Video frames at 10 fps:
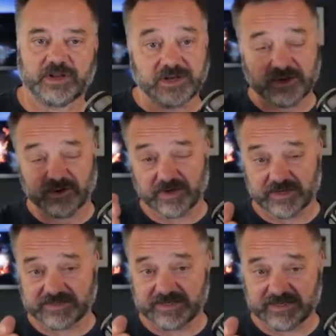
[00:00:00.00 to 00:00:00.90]
you're going to
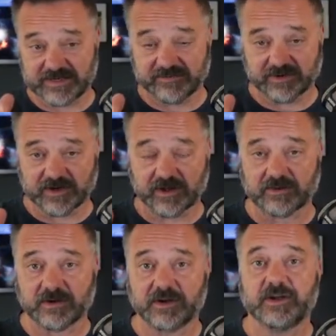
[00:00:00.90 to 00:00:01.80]
see a different
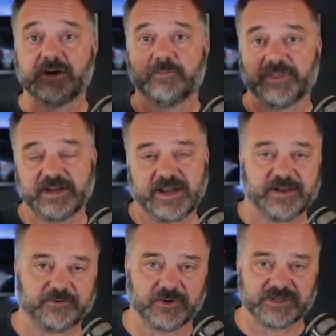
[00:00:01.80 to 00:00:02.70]
color. But then
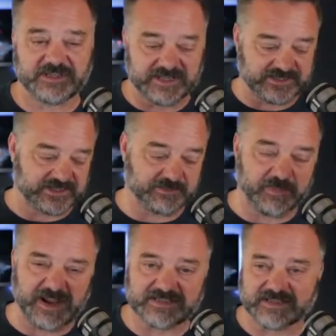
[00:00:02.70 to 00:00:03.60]
after it gets its
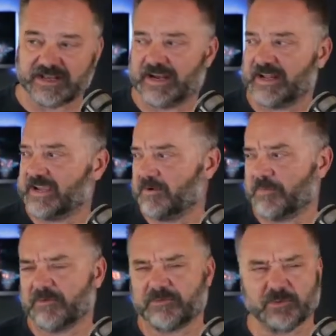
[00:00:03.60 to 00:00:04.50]
baseline, I can't remember
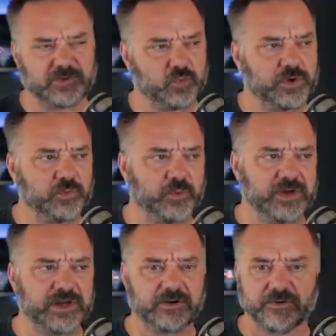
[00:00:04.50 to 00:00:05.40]
if it was 1
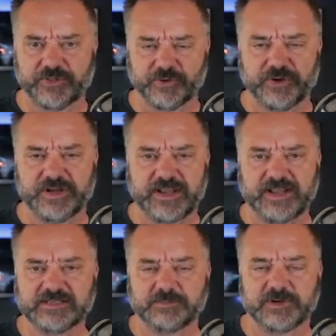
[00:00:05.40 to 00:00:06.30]
week or 30
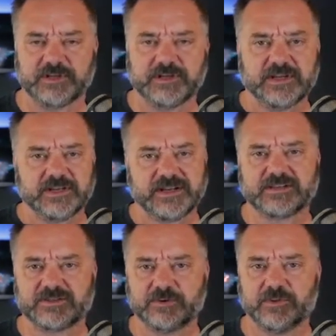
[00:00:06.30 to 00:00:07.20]
days, but not
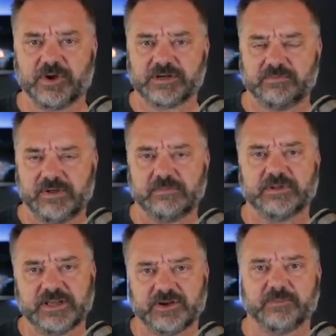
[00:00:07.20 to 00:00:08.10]
too long to be able to get
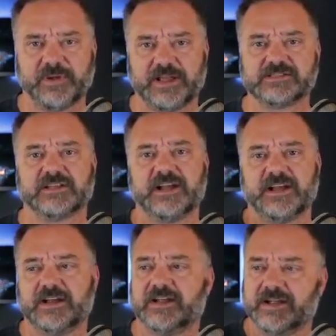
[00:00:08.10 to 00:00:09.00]
your baseline.
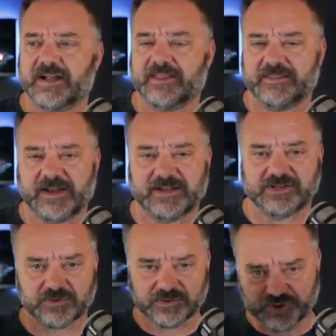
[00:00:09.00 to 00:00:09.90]
And then it
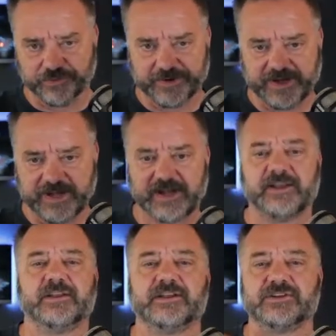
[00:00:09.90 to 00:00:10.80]
shows green and
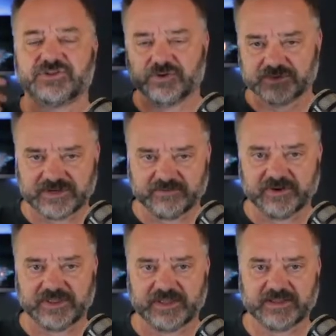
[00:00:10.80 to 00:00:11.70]
it shows
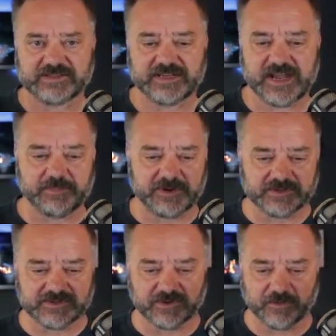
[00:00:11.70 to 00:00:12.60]
everything that's happening.
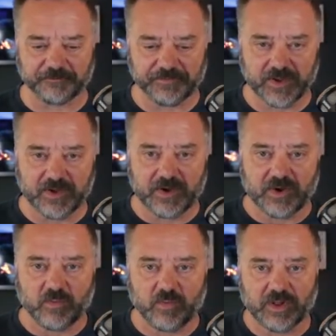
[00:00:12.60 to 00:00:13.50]
So
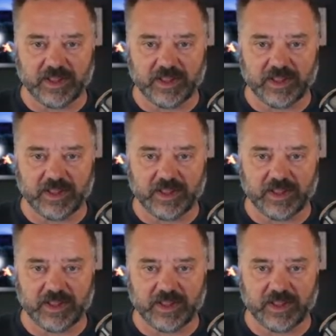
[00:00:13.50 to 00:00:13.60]
we'll